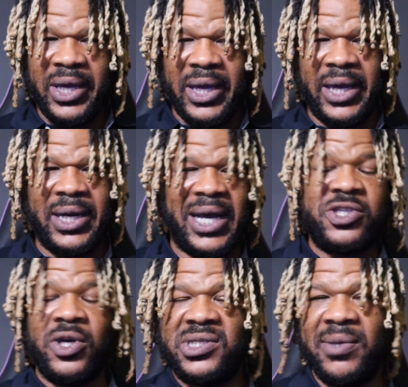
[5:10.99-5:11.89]
And I
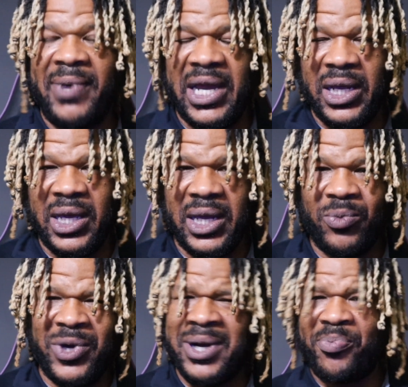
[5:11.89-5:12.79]
saw somebody in
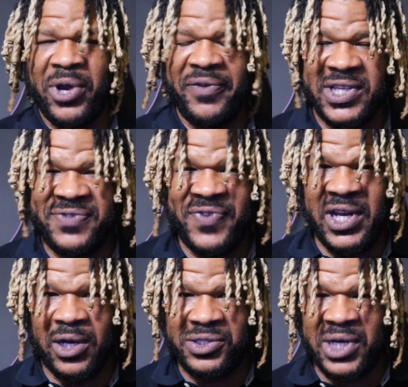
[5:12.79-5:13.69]
one of the previous
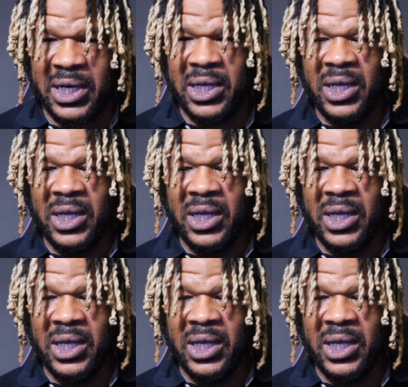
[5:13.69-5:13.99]
videos try to